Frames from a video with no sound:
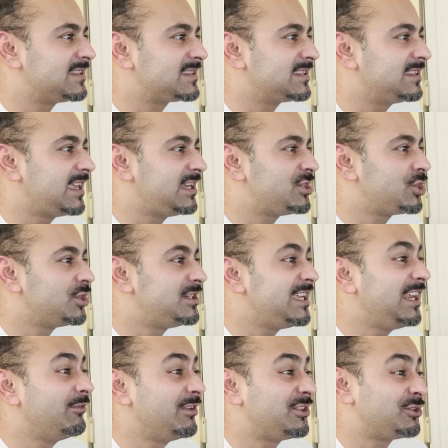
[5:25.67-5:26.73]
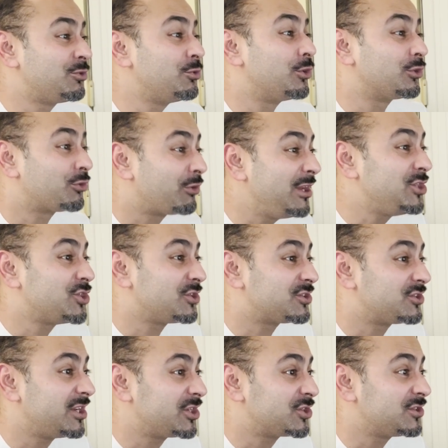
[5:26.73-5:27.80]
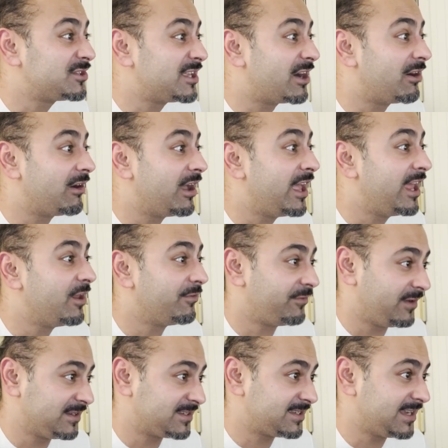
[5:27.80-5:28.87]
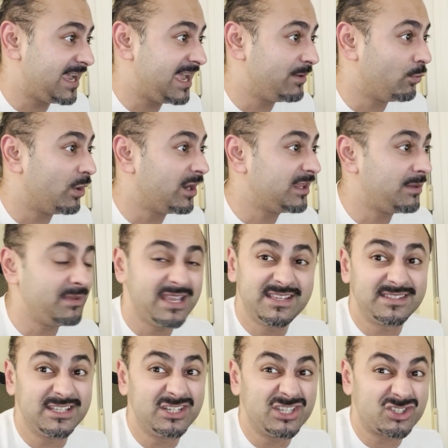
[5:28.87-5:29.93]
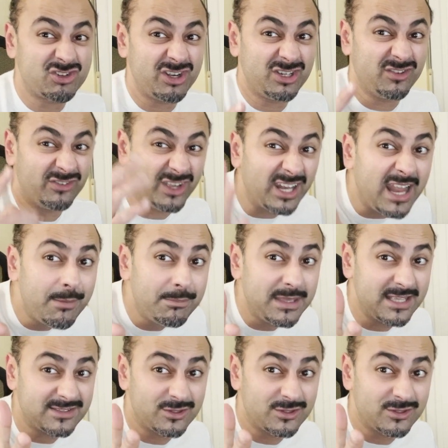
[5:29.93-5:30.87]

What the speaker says: they should deal with 2 or 3 jurisdictions that are ahead of us, and one of them is the District of Columbia.